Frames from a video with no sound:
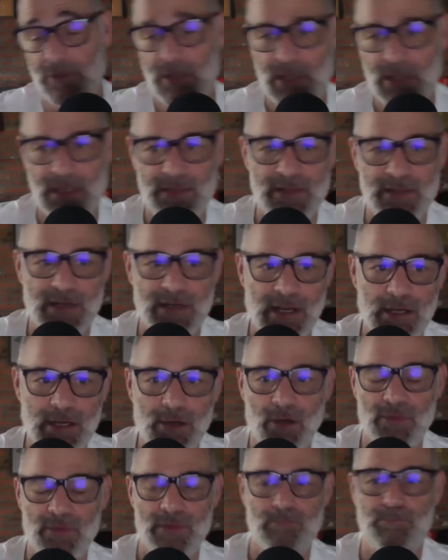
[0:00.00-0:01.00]
and then I call
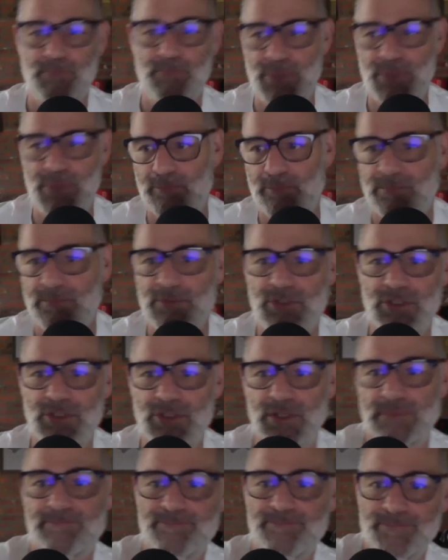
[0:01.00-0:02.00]
them. Boom, good.
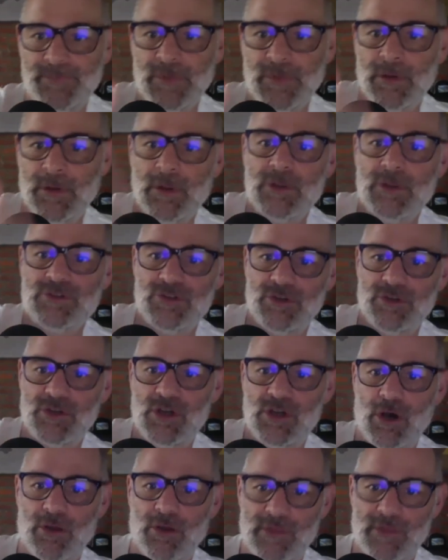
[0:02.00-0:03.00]
So you
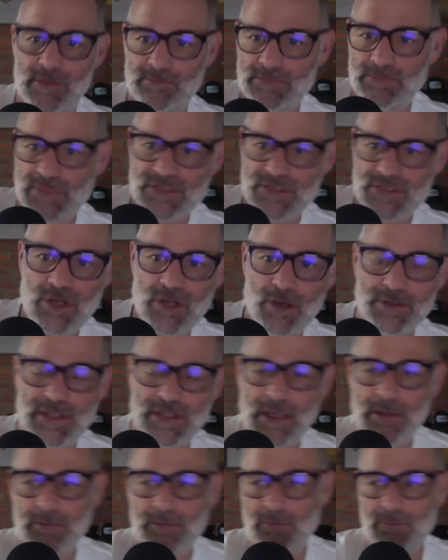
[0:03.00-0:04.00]
call them. It's call day.
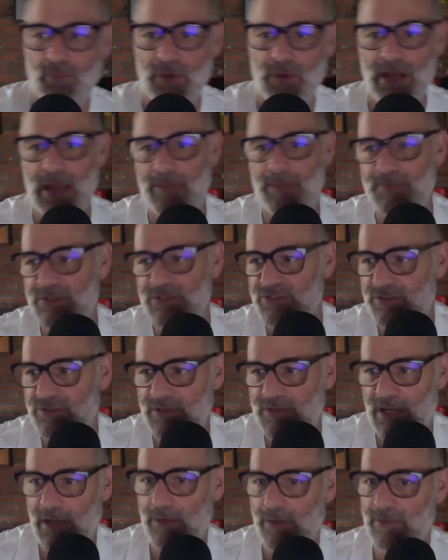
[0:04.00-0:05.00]
What happens? You
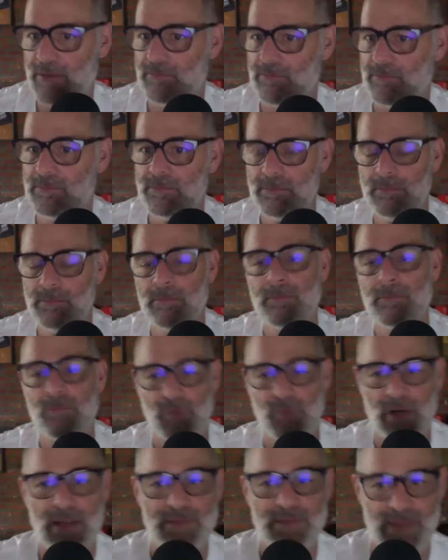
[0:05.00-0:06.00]
dial them,
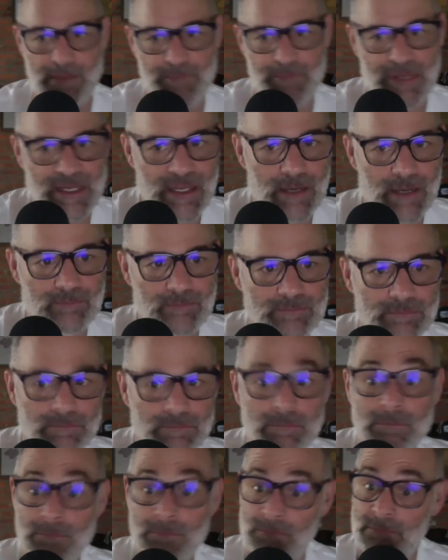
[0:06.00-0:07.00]
right? They pick up.
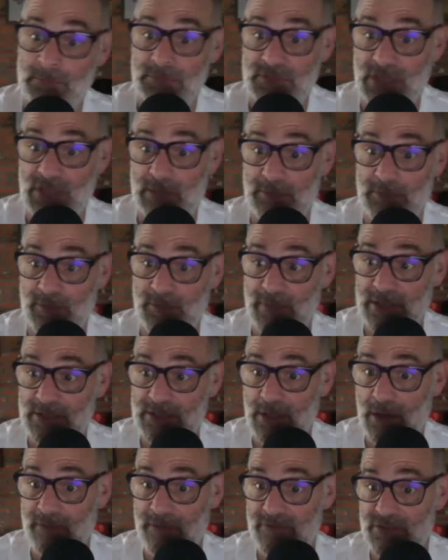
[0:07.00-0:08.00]
Tell me about the
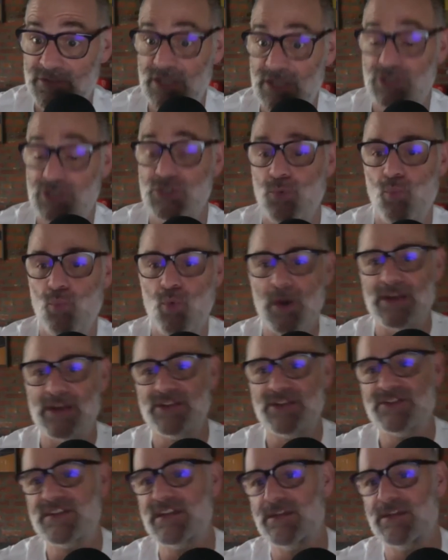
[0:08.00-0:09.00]
conversation. What is
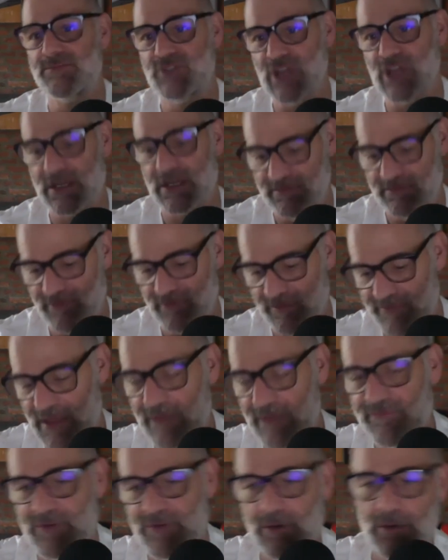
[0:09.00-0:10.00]
the objective of that
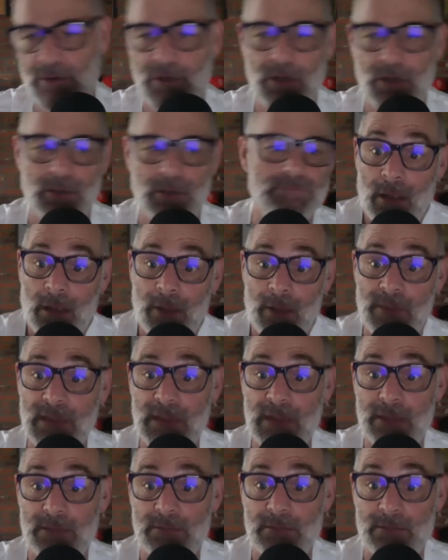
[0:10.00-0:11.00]
phone call? Then
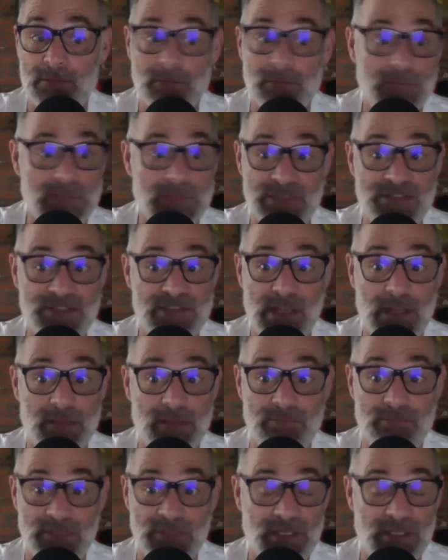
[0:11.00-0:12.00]
let's say
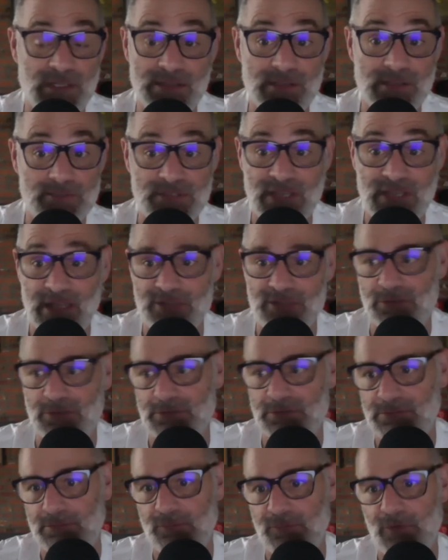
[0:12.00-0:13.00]
you get them scheduled,
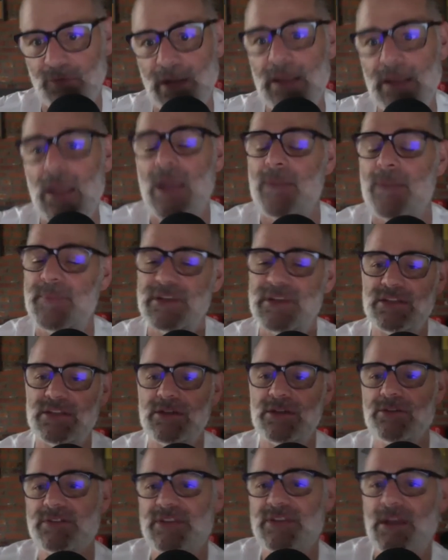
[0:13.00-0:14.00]
right? Because here's
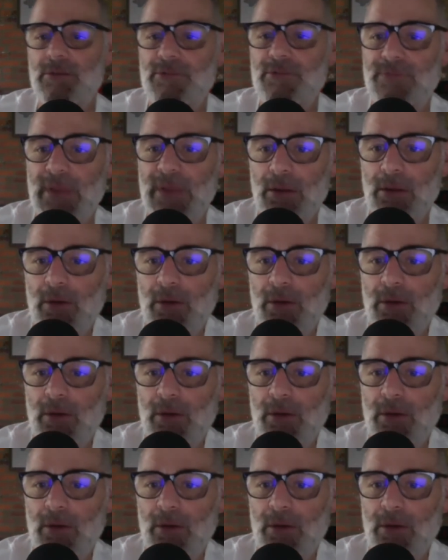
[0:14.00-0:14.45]
the other thing.